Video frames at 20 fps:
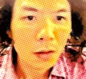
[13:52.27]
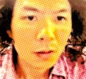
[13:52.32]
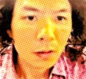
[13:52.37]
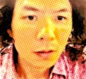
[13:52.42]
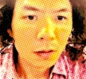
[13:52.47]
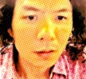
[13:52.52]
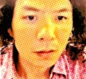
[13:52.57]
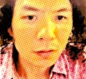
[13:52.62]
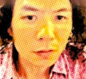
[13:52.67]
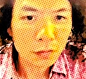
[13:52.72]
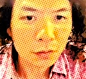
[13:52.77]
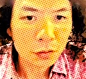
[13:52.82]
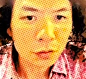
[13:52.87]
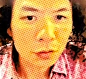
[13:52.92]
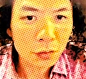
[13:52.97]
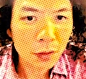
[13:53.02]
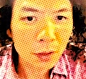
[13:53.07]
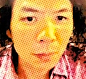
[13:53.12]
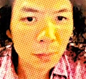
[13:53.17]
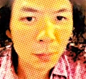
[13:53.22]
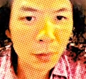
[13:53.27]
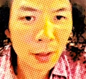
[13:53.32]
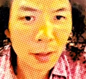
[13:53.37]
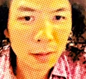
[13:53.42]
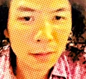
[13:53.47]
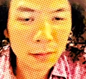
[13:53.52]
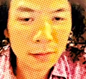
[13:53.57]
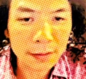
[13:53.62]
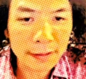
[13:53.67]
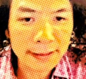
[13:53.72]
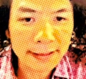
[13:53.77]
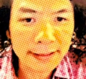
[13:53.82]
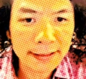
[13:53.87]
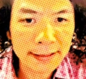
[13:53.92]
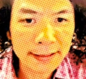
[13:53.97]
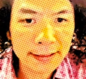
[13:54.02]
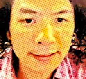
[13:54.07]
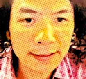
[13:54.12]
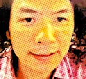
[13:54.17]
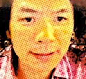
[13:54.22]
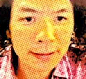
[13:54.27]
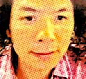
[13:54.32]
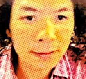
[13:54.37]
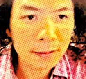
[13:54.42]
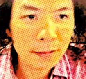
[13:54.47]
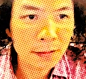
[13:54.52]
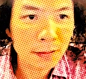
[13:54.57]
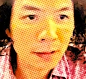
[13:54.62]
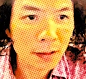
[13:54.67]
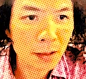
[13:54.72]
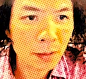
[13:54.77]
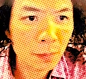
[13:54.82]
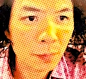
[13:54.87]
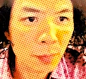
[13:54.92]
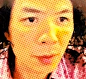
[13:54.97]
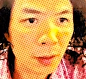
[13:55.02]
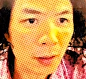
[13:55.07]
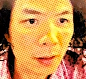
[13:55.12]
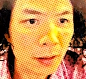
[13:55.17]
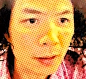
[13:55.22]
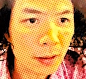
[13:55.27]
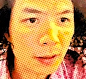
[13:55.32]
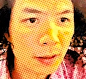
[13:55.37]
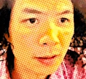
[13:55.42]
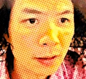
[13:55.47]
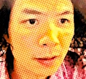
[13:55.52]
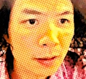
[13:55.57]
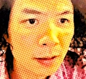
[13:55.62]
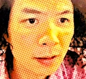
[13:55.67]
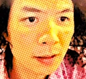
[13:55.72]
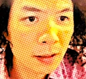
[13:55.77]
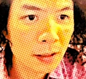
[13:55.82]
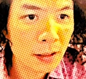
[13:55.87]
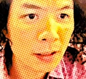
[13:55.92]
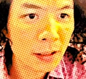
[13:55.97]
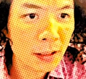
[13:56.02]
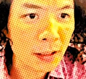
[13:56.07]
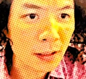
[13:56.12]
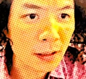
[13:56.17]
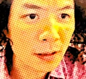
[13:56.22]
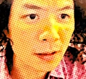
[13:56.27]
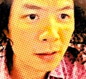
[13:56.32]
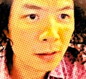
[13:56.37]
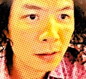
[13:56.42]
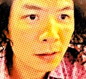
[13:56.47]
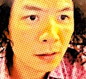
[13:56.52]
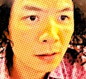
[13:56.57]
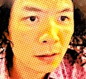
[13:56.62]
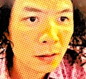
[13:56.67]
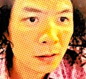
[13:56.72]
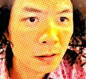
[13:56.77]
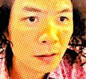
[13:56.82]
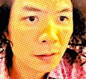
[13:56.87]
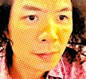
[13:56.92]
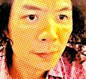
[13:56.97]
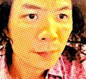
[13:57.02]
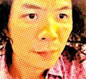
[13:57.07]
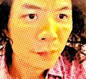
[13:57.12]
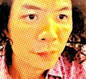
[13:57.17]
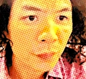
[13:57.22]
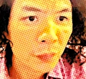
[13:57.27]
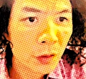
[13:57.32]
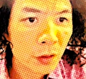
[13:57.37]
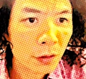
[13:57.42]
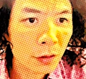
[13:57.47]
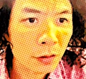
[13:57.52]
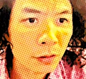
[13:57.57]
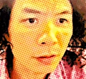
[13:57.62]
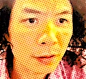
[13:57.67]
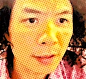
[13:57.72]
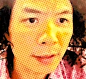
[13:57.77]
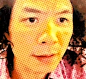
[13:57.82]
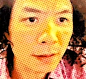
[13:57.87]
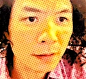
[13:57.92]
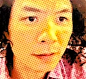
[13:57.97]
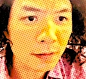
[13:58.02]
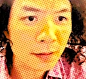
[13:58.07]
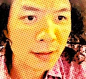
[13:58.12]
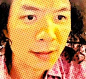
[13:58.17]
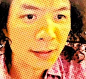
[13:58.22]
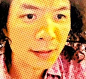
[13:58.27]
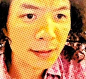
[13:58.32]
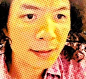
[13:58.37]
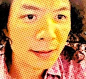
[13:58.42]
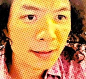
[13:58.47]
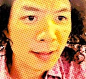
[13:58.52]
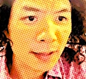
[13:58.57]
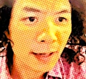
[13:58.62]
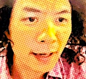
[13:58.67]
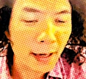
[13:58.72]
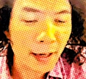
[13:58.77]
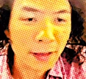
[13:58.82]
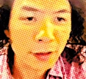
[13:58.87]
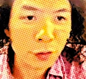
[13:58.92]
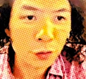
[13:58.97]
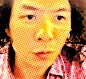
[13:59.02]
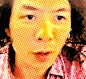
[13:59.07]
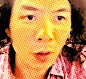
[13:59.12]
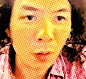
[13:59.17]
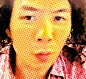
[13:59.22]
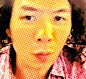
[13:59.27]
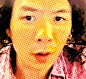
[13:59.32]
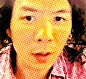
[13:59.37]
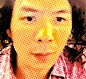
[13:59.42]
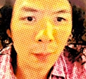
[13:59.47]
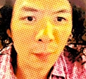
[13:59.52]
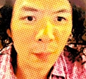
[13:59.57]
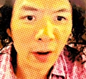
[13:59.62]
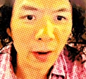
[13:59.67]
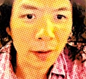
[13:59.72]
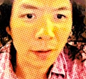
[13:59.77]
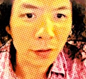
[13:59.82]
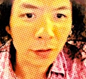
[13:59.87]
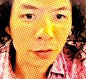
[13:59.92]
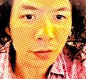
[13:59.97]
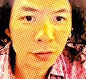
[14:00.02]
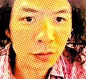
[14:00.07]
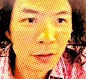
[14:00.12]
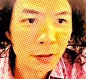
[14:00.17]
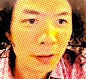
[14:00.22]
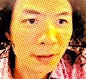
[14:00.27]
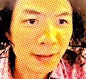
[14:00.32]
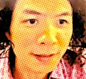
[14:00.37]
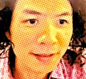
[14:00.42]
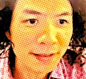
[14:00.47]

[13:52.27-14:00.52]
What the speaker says: And you wanna plug these number in here to get this S11 value. This